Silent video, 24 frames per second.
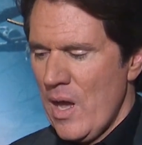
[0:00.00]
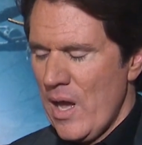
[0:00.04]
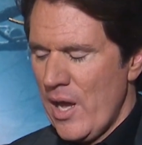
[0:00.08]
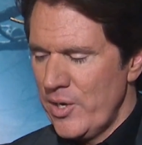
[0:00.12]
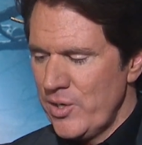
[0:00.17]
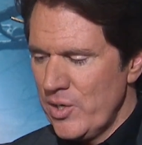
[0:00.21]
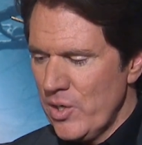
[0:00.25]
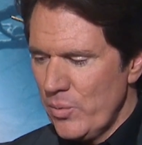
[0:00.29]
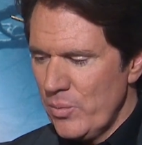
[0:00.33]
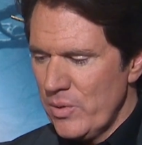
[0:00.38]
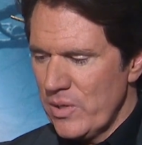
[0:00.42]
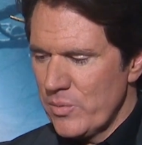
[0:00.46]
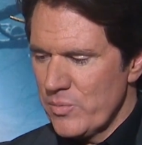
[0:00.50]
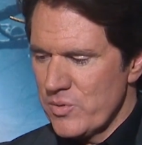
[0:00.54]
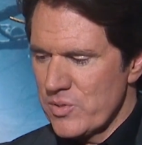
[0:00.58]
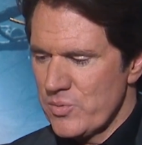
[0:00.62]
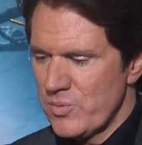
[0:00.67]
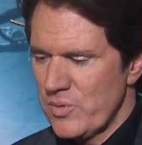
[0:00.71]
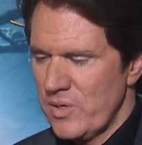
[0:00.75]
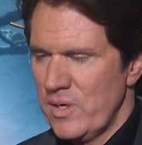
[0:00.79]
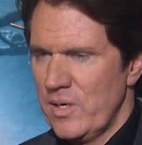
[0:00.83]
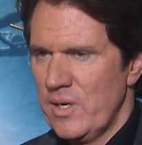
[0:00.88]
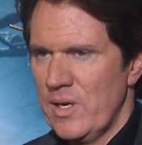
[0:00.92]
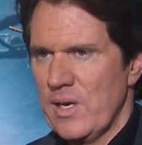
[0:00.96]
I know when it
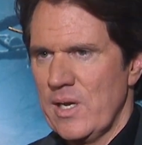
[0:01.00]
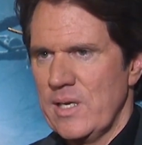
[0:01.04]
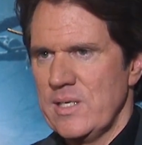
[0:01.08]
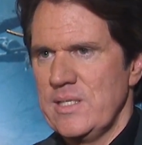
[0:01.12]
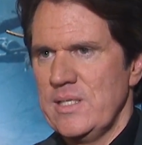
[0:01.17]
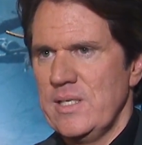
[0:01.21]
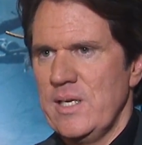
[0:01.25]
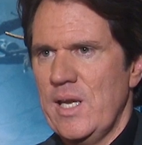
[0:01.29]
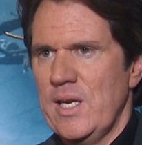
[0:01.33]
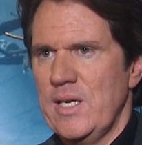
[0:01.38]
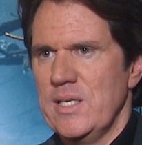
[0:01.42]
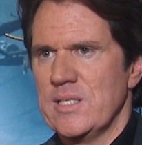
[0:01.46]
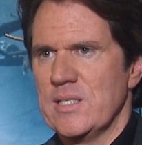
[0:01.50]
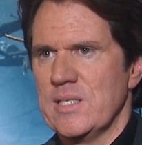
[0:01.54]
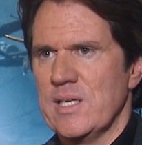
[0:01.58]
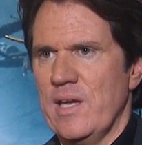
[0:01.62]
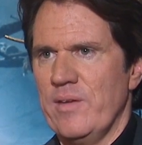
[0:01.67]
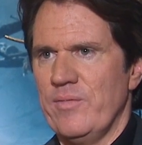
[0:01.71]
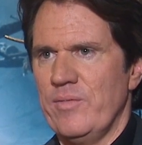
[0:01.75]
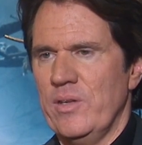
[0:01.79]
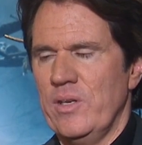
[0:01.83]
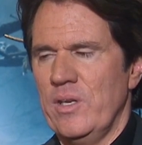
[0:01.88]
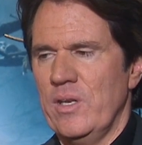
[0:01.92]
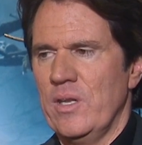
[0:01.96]
was written in
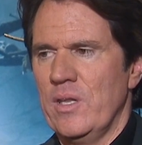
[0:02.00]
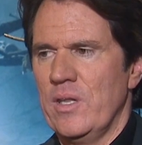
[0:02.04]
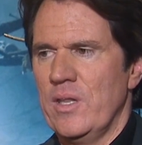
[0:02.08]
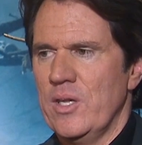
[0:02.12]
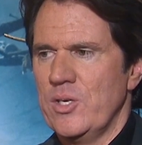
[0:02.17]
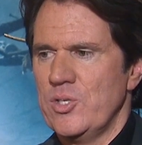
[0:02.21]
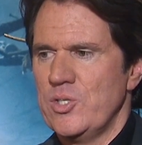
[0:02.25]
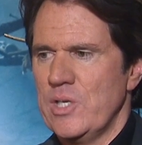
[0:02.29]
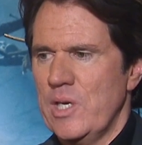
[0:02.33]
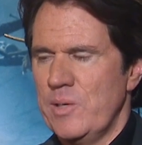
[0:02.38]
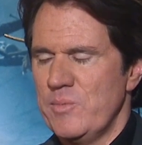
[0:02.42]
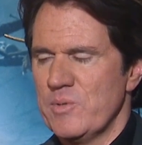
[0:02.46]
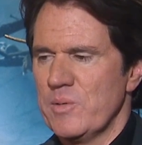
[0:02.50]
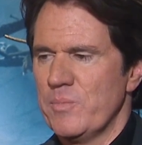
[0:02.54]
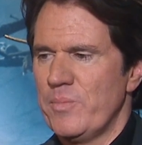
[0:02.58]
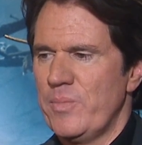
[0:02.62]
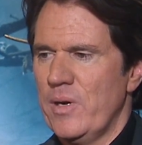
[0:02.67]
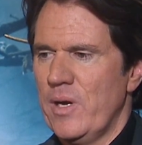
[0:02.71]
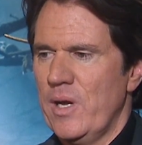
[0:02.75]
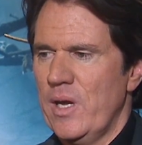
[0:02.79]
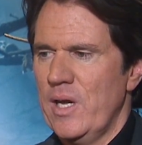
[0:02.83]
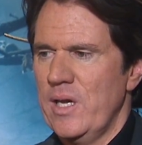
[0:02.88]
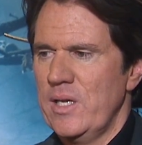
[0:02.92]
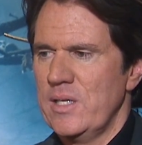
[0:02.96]
1987 that James
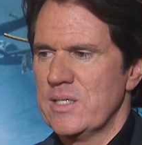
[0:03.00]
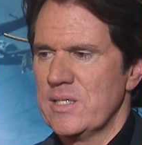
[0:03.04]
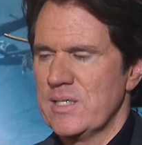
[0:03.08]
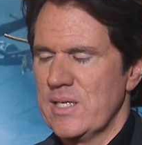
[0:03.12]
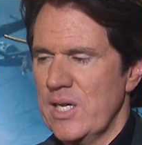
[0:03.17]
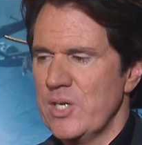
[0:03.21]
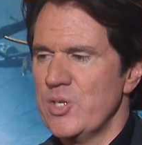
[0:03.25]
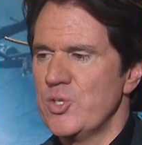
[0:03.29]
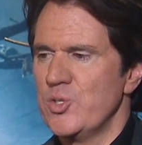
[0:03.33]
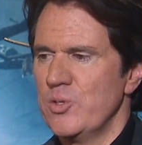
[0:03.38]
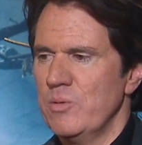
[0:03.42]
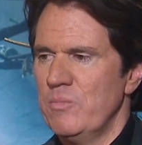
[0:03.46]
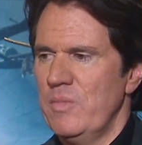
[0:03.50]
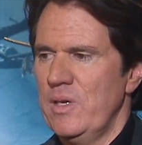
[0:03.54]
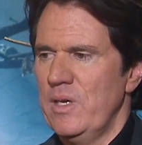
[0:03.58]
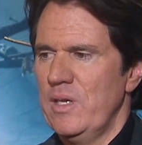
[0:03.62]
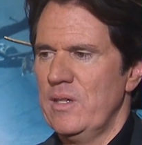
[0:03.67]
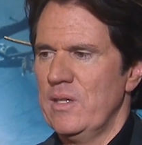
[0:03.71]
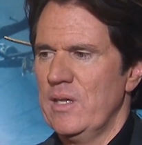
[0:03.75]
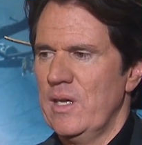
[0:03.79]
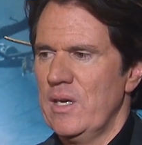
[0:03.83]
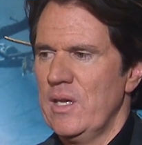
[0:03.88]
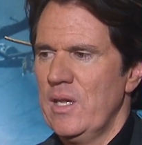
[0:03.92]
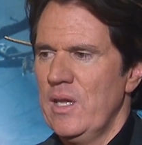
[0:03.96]
Lapine said to me
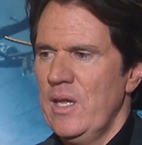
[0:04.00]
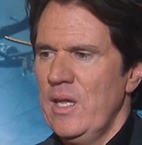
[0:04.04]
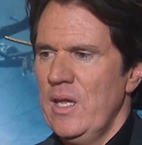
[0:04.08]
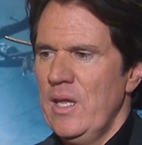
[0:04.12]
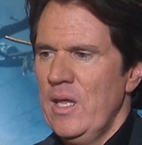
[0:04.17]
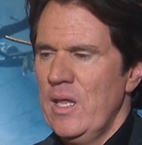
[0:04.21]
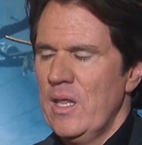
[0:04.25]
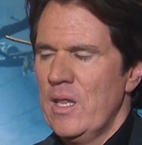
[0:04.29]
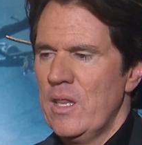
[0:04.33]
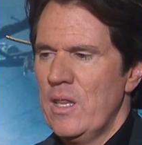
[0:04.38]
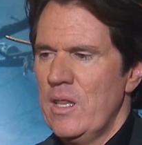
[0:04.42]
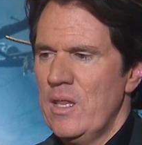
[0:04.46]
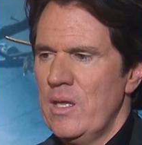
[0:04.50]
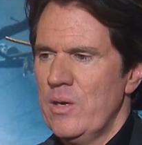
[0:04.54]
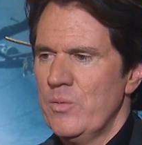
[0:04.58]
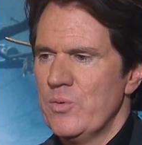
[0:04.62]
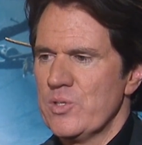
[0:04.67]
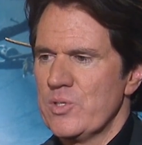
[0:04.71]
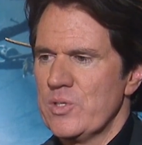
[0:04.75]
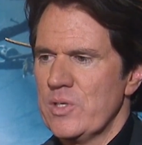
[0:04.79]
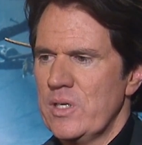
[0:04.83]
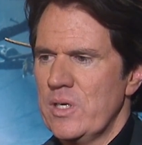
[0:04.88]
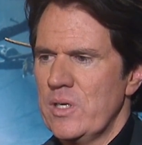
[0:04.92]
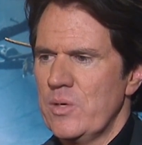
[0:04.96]
that it
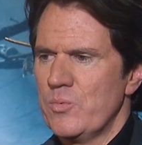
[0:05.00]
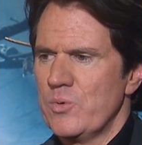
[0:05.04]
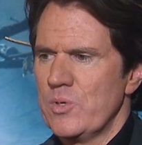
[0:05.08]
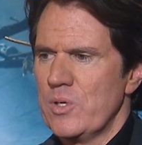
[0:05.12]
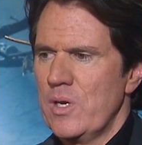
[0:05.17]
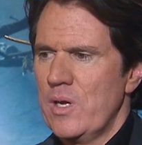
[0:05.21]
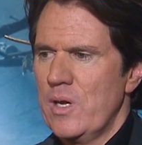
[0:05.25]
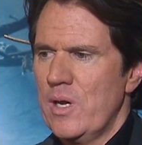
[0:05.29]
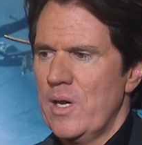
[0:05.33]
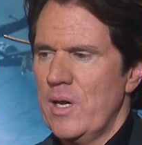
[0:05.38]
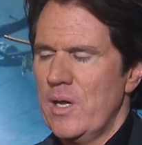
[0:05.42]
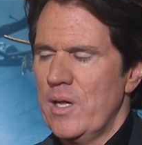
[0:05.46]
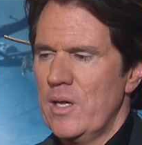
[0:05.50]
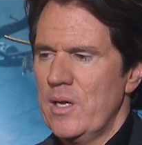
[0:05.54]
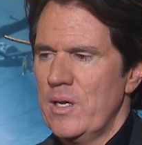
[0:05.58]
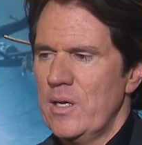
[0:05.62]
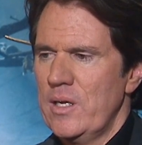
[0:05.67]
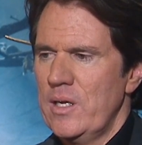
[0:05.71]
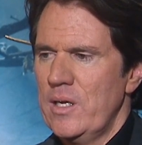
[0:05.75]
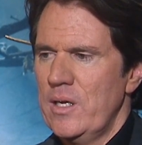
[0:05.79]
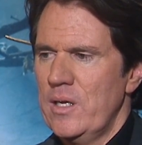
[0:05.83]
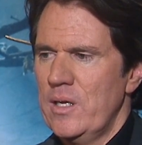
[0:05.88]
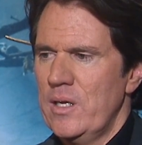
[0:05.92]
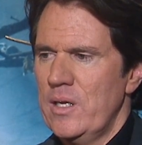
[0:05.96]
was in
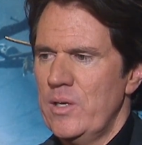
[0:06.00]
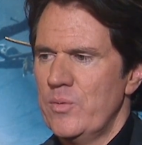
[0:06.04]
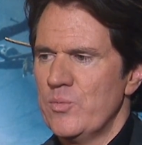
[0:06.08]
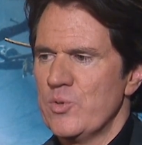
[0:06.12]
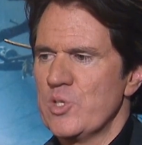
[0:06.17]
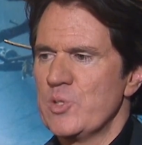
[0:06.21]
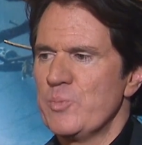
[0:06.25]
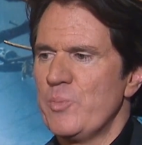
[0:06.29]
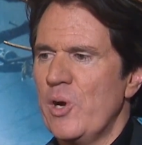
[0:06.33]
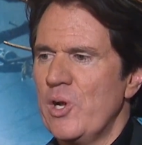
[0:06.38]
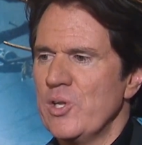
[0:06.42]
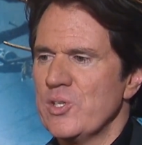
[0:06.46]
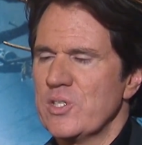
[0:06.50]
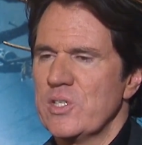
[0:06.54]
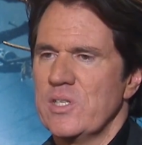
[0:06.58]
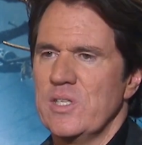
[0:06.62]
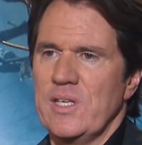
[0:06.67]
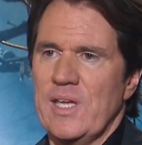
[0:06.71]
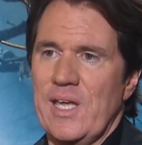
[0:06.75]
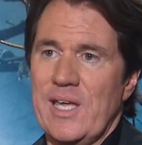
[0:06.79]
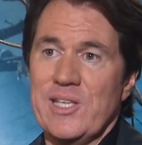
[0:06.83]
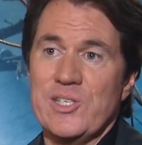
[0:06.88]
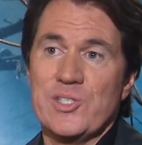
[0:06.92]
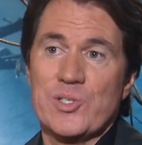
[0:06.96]
response to
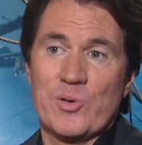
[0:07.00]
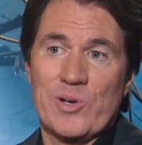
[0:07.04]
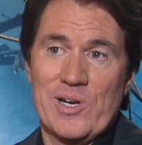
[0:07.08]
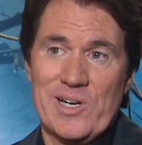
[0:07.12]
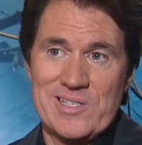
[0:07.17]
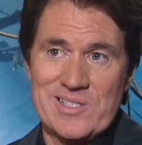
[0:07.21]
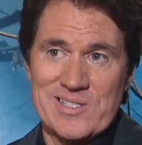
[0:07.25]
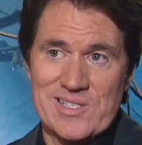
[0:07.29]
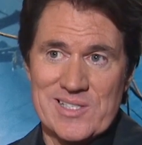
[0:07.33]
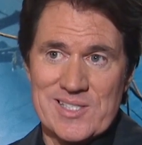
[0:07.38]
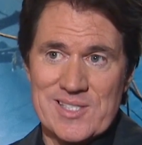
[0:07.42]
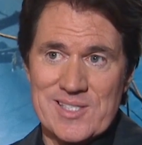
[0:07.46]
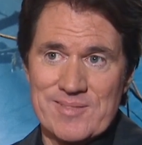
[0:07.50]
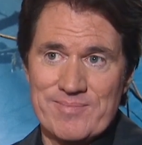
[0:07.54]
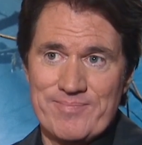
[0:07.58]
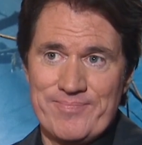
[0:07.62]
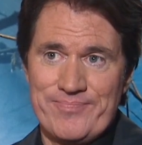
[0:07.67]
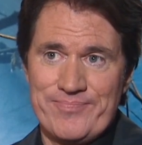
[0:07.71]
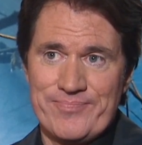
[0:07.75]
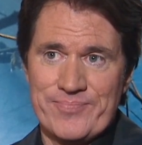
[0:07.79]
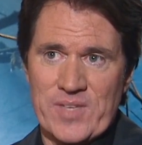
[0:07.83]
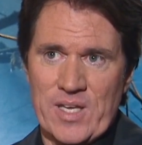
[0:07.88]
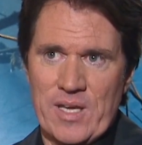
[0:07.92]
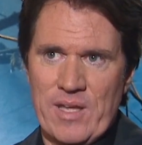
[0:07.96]
the AIDS crisis,
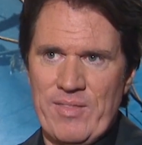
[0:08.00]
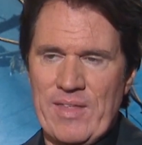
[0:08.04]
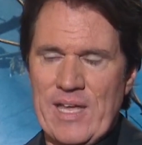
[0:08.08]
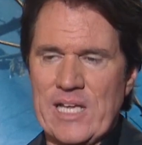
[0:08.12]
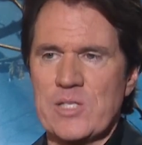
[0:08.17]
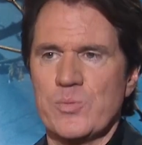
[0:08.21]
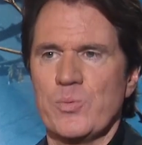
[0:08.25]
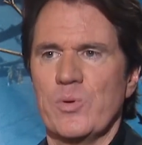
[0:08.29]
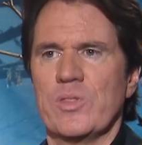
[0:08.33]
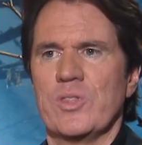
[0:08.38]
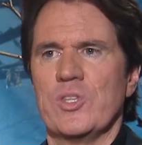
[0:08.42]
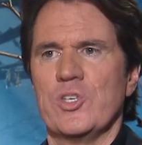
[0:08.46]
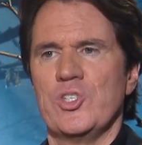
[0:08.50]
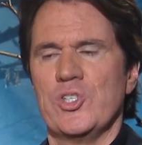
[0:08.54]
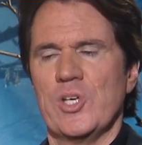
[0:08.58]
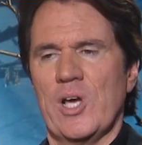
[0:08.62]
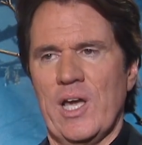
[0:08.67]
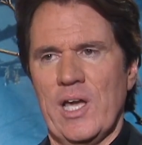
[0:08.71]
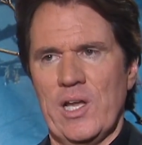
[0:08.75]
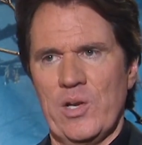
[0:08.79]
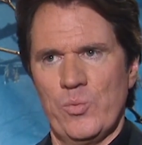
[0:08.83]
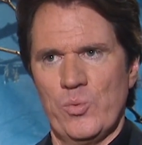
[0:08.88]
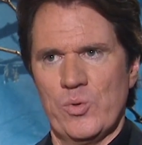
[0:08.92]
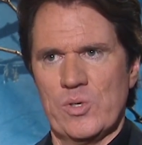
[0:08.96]
and that's what the
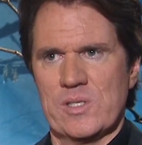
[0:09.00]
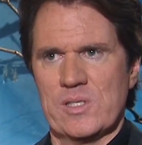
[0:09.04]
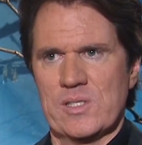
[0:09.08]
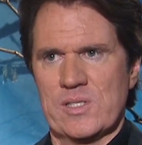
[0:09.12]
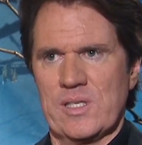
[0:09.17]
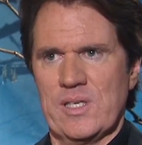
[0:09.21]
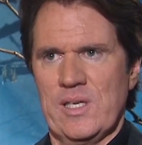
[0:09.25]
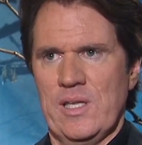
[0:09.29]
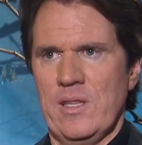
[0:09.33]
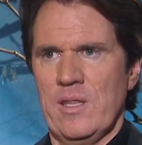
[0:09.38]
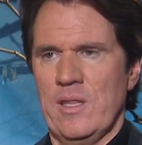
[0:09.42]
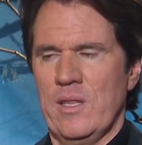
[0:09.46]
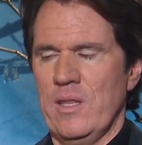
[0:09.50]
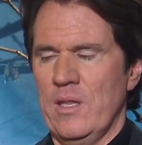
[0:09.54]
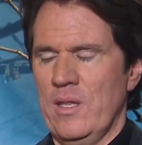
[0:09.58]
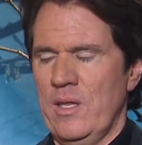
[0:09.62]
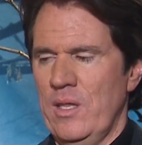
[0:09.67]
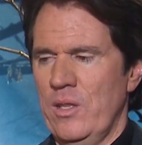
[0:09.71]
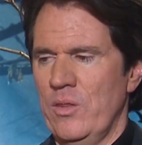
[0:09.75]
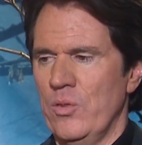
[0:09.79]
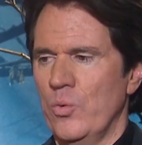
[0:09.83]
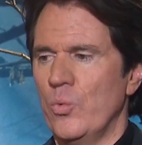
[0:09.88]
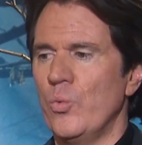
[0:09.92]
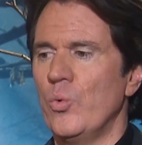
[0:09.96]
giant was
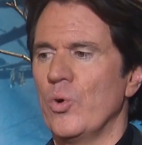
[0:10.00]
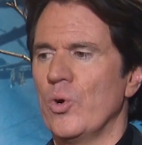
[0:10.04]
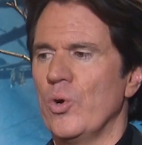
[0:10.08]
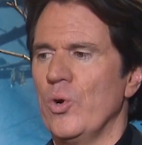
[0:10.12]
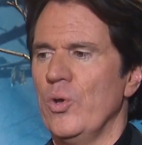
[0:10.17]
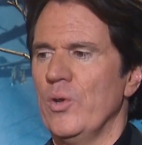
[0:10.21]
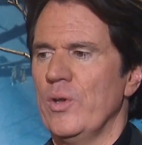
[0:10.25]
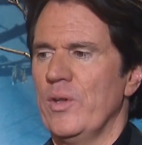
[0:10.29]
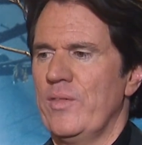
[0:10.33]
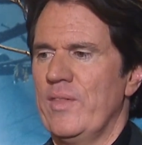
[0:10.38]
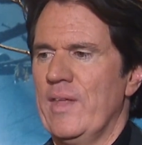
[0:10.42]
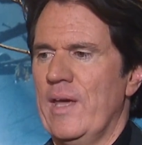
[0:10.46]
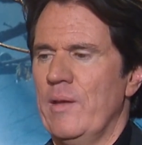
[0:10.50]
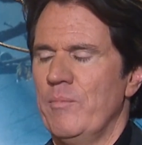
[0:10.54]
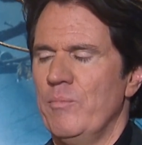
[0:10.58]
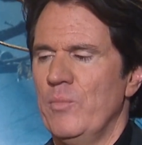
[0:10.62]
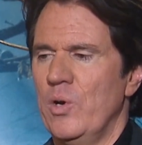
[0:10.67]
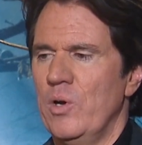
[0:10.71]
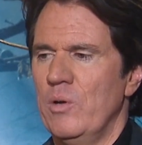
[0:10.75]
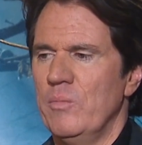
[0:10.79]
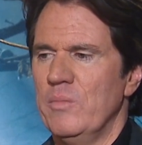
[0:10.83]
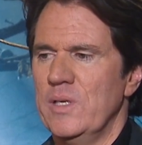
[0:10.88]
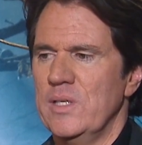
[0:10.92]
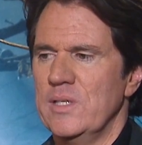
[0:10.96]
in the world at that
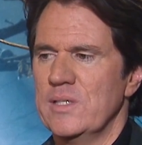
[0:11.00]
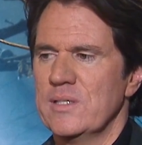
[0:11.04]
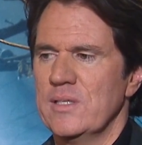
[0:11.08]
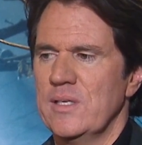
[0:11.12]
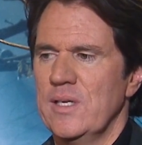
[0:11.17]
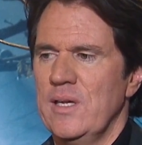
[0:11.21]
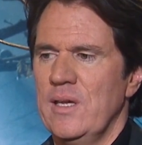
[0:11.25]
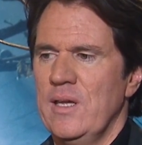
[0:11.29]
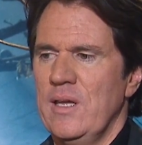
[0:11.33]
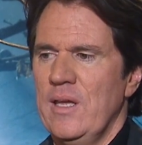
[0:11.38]
moment.